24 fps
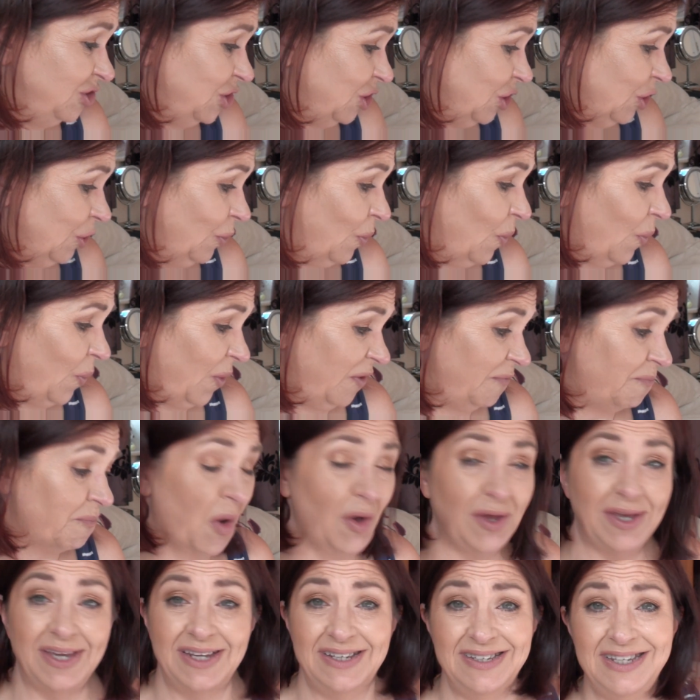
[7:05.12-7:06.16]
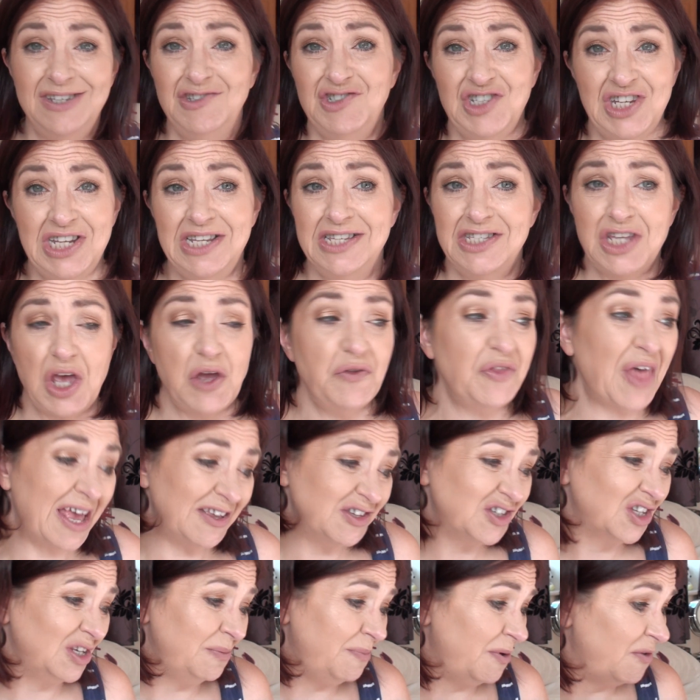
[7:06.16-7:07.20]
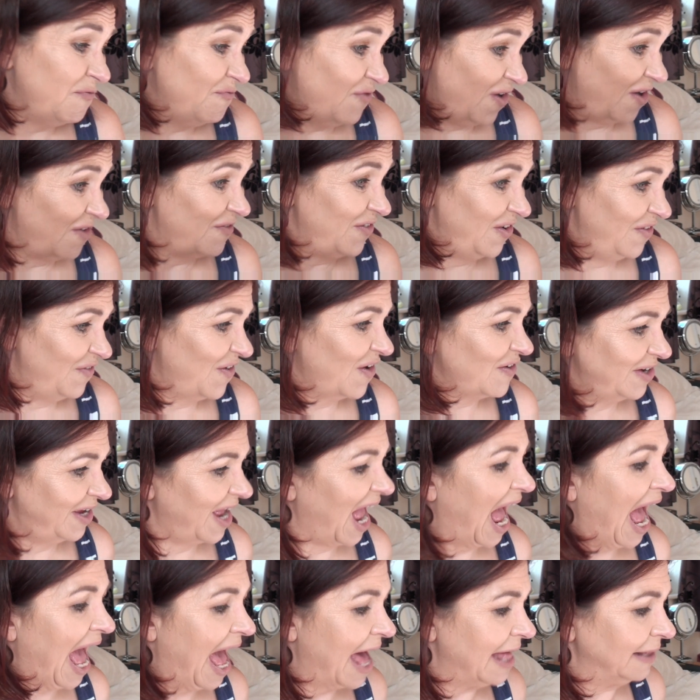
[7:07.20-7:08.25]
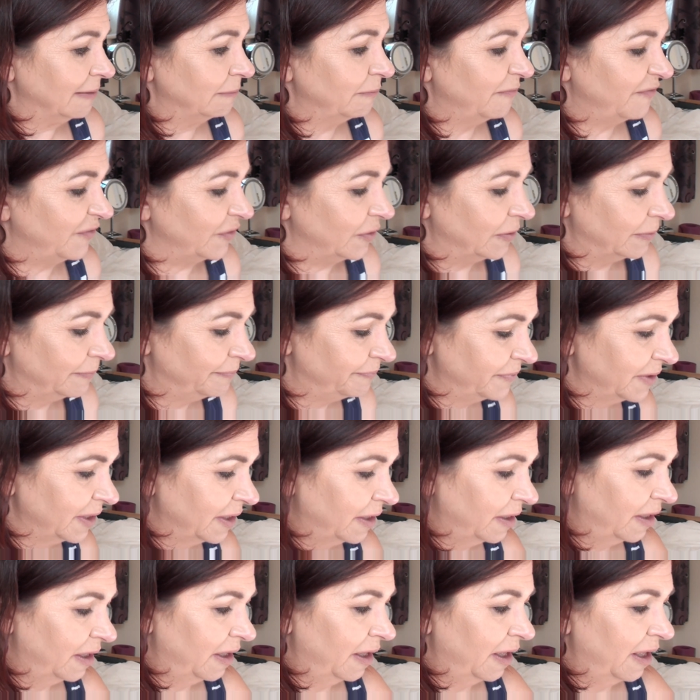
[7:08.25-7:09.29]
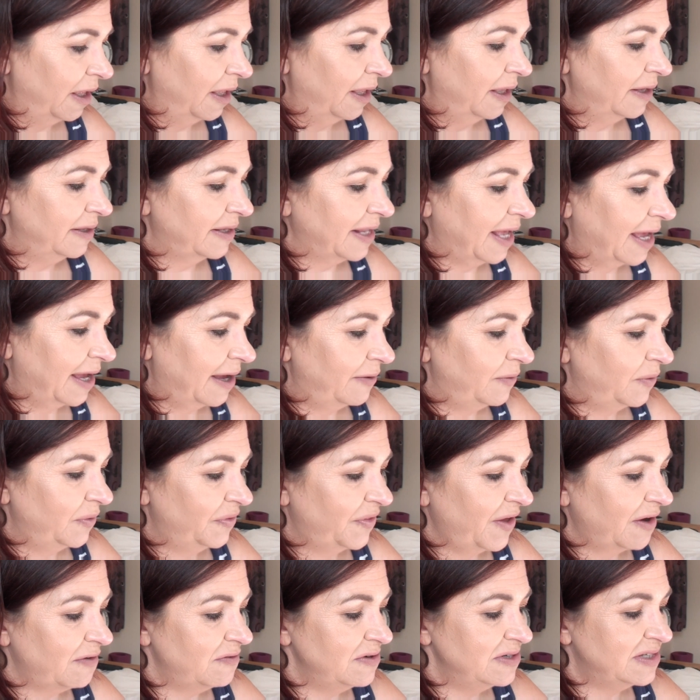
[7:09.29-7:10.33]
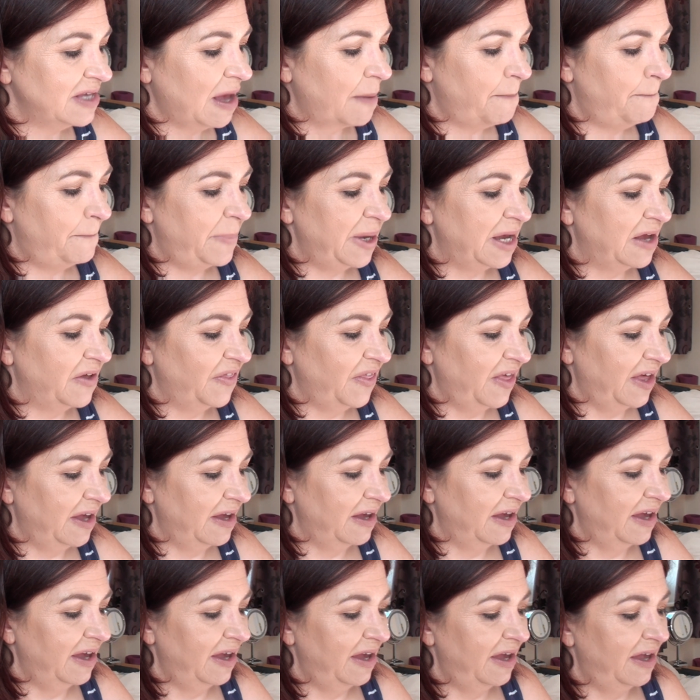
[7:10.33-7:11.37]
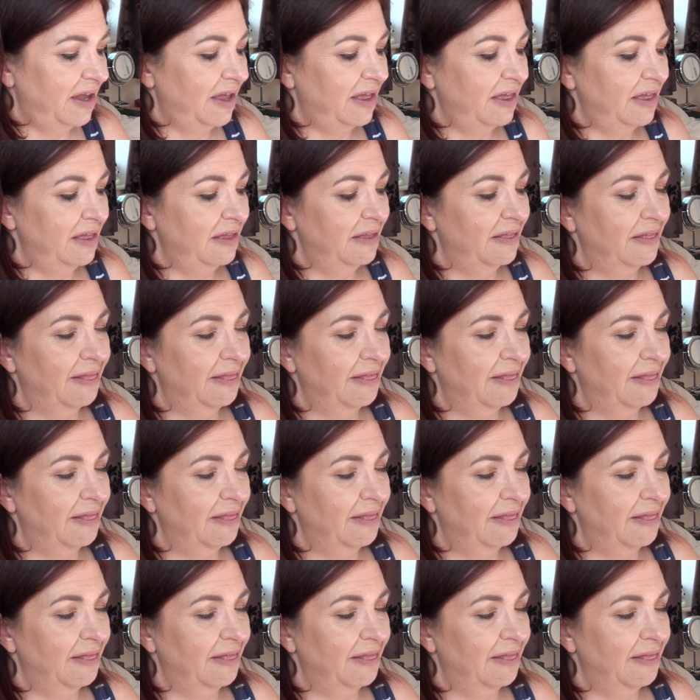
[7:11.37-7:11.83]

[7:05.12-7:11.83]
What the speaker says: do, with my condition, so that's going to be very, very helpful. Now, there is a big thing here